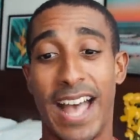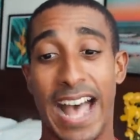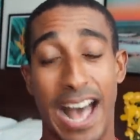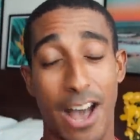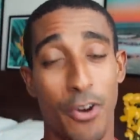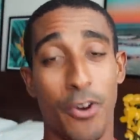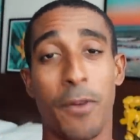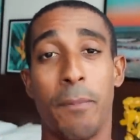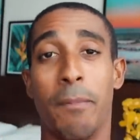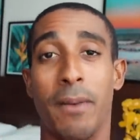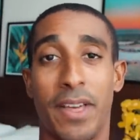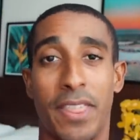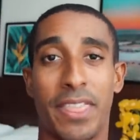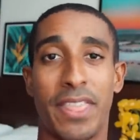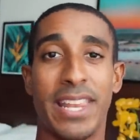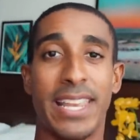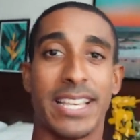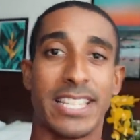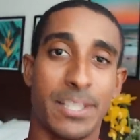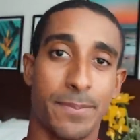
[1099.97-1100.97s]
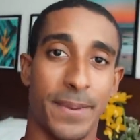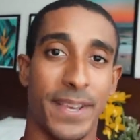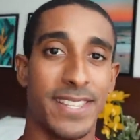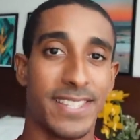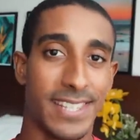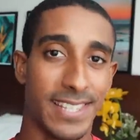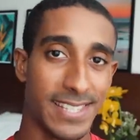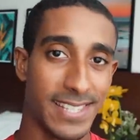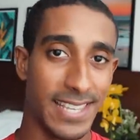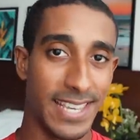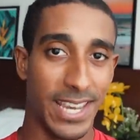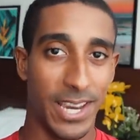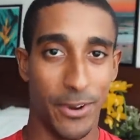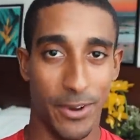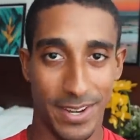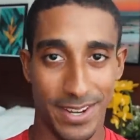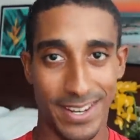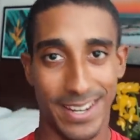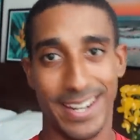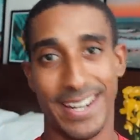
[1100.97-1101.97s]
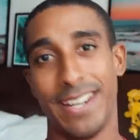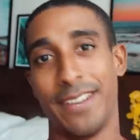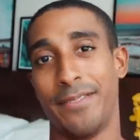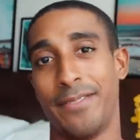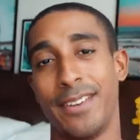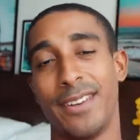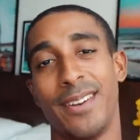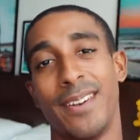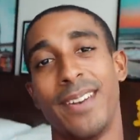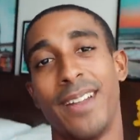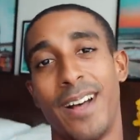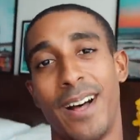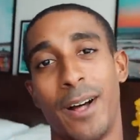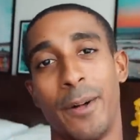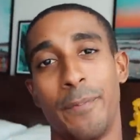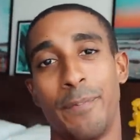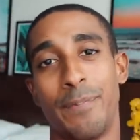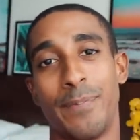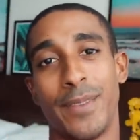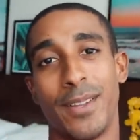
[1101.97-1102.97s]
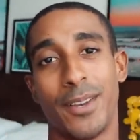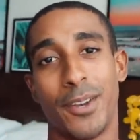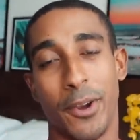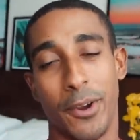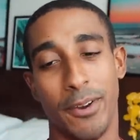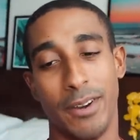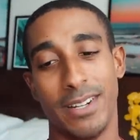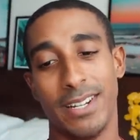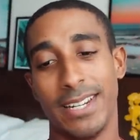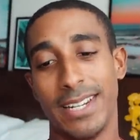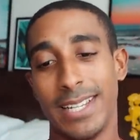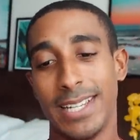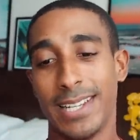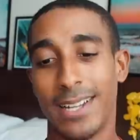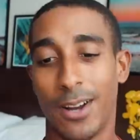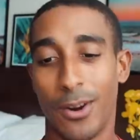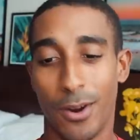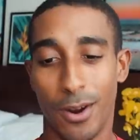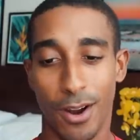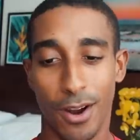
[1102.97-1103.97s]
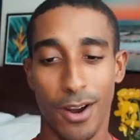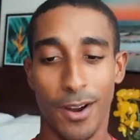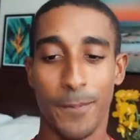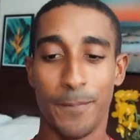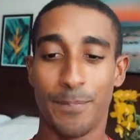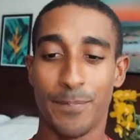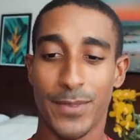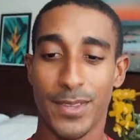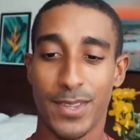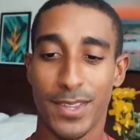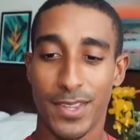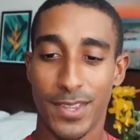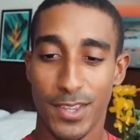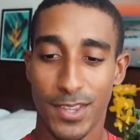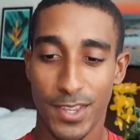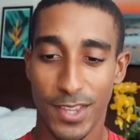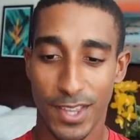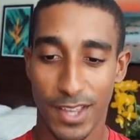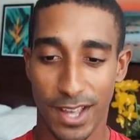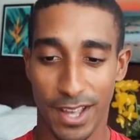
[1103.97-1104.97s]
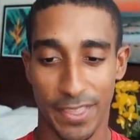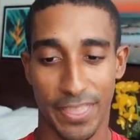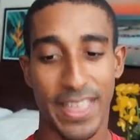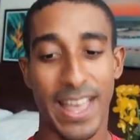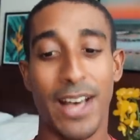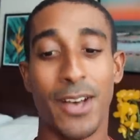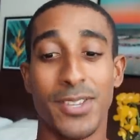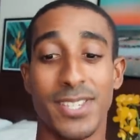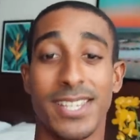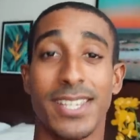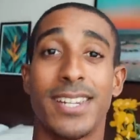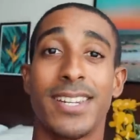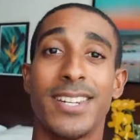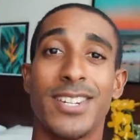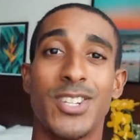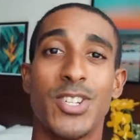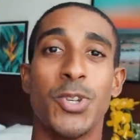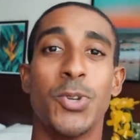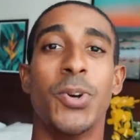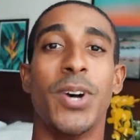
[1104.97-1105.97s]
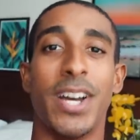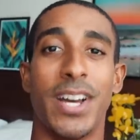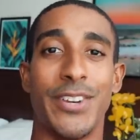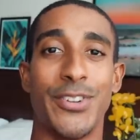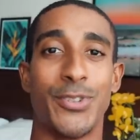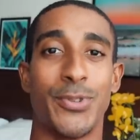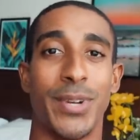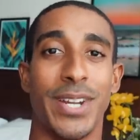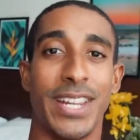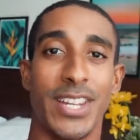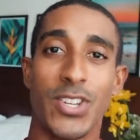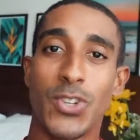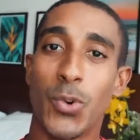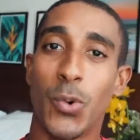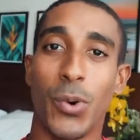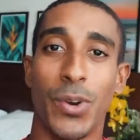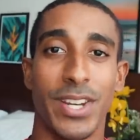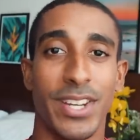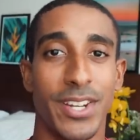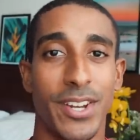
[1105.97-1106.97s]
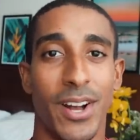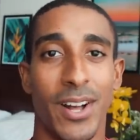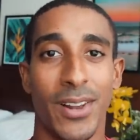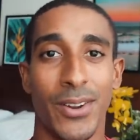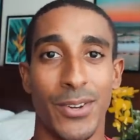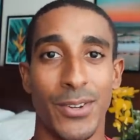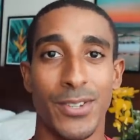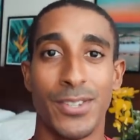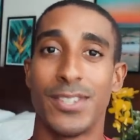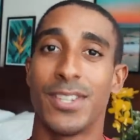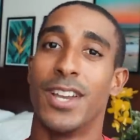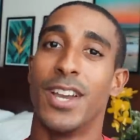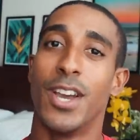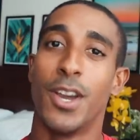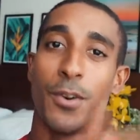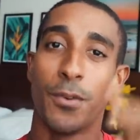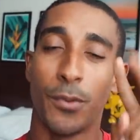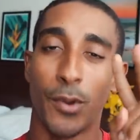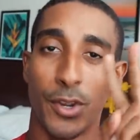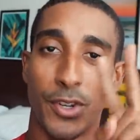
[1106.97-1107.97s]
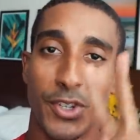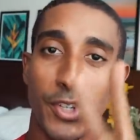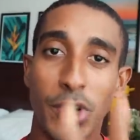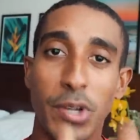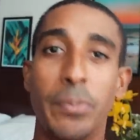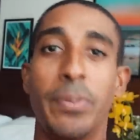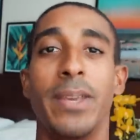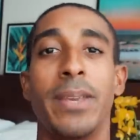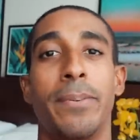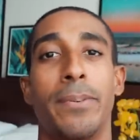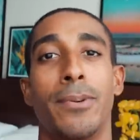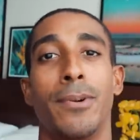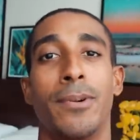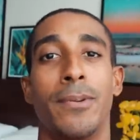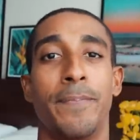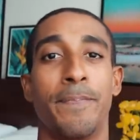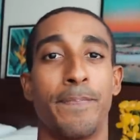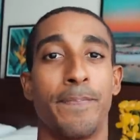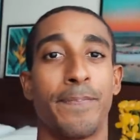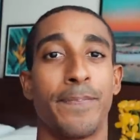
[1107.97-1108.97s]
our monthly expenses here in Da Nang, Vietnam currently are $1,220 for two people,